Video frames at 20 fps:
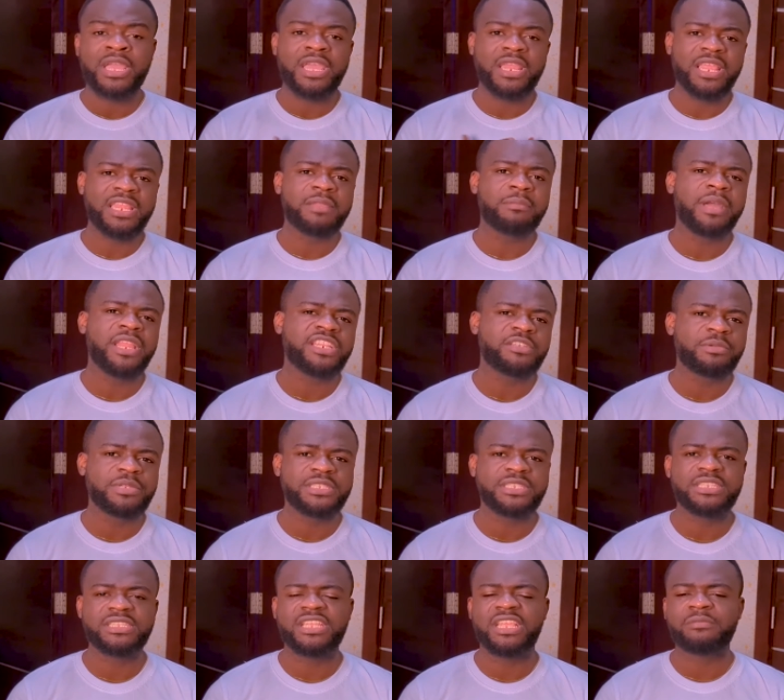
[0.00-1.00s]
a learning
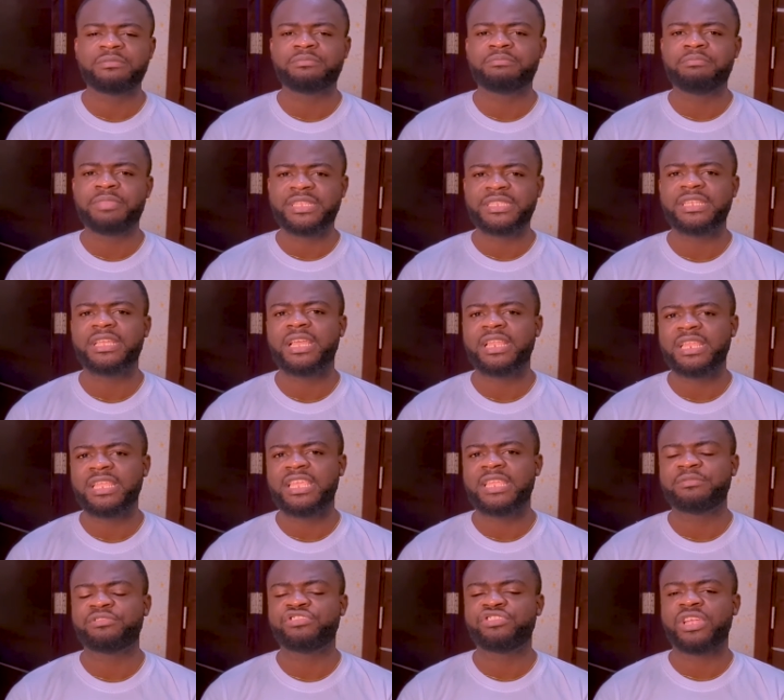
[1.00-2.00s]
management system basically
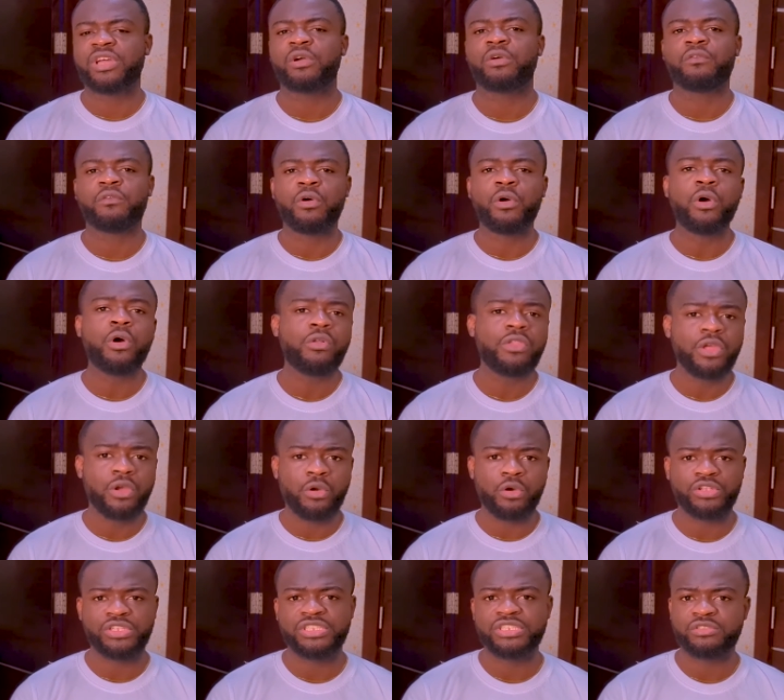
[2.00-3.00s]
keeps track of all the
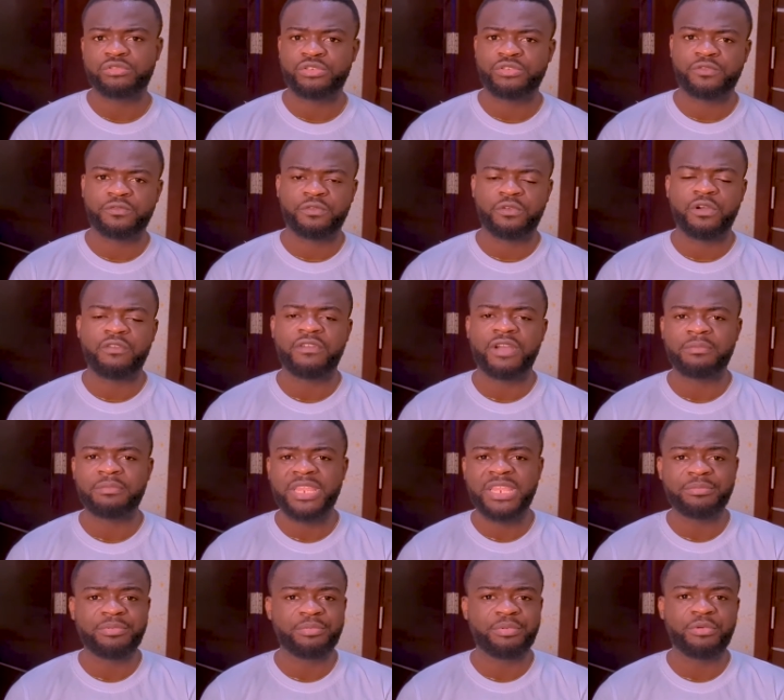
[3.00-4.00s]
courses which you've covered.
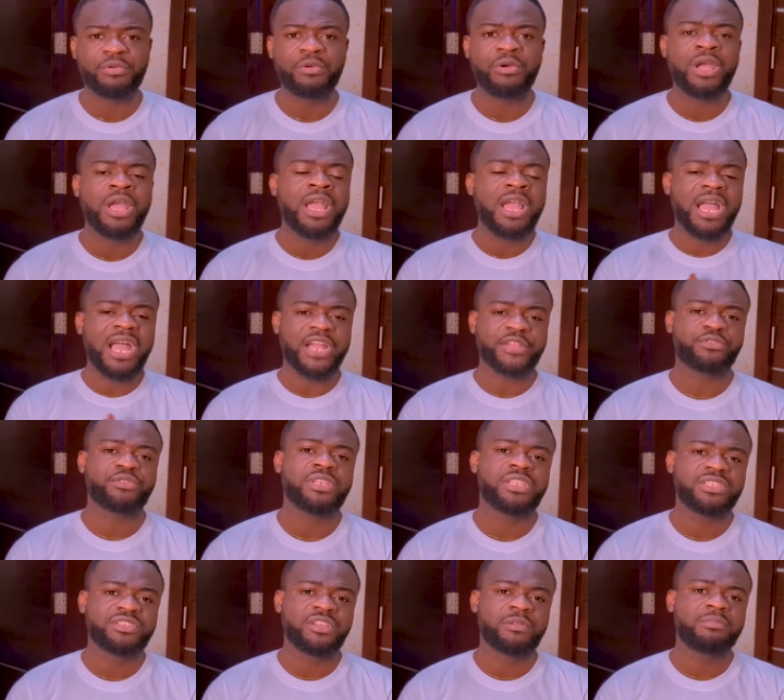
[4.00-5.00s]
Many people
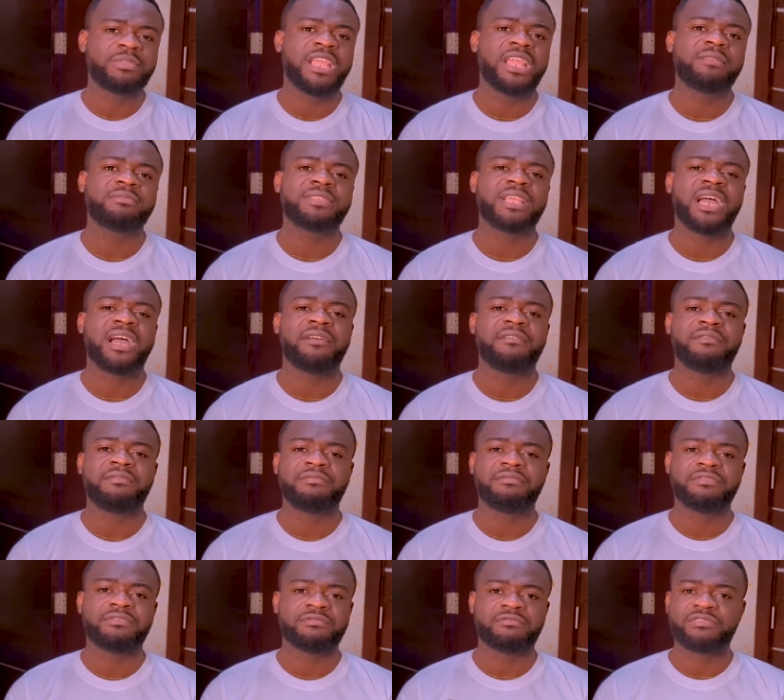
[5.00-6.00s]
actually sometimes
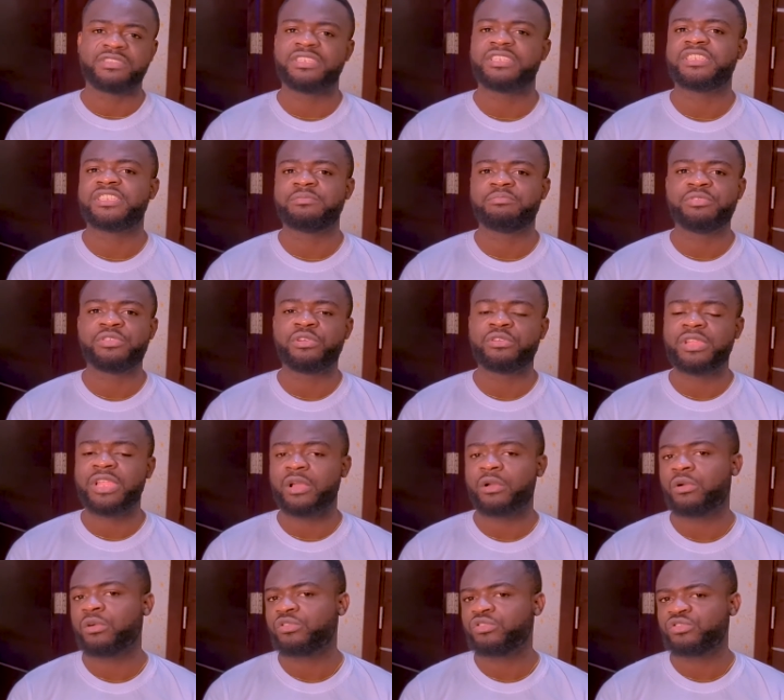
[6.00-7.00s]
have reasons beyond
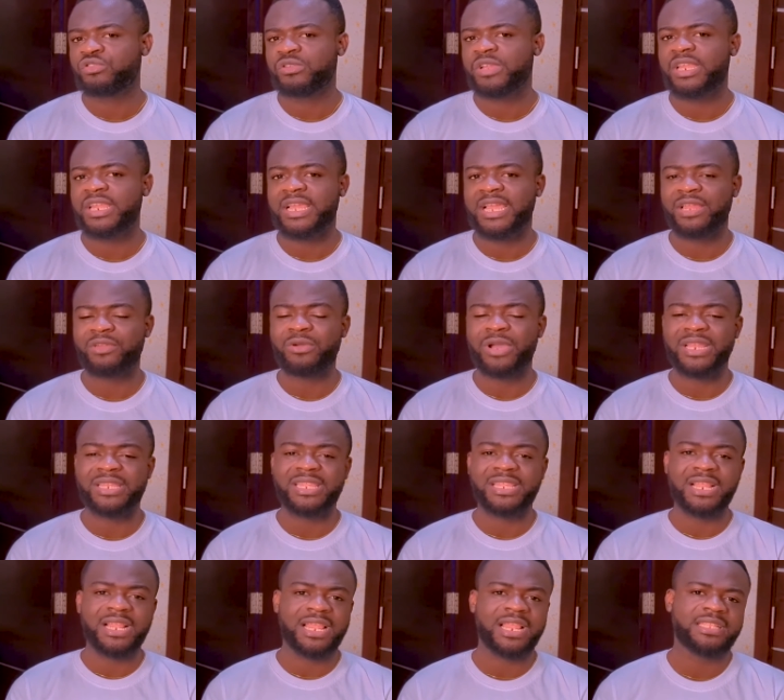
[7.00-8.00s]
their control that they cannot
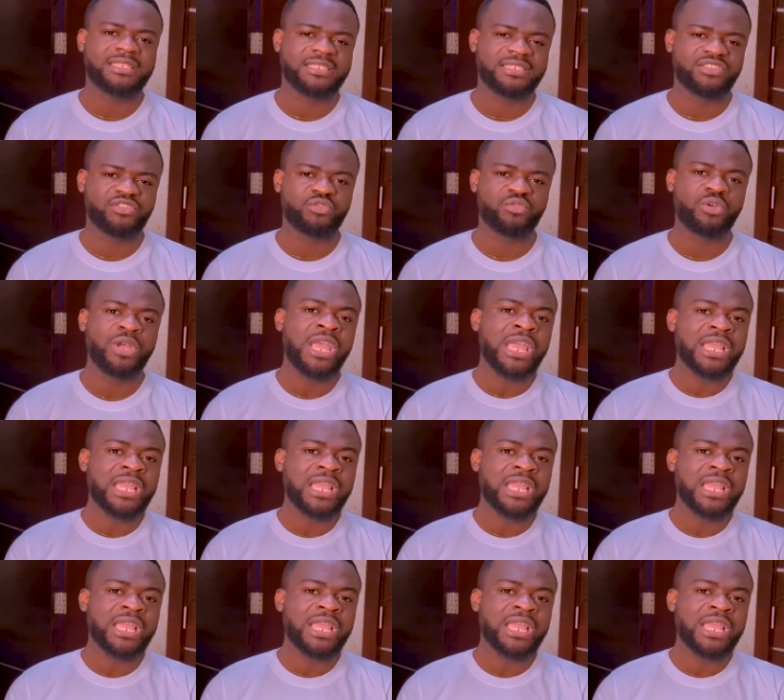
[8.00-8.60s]
attend classes, so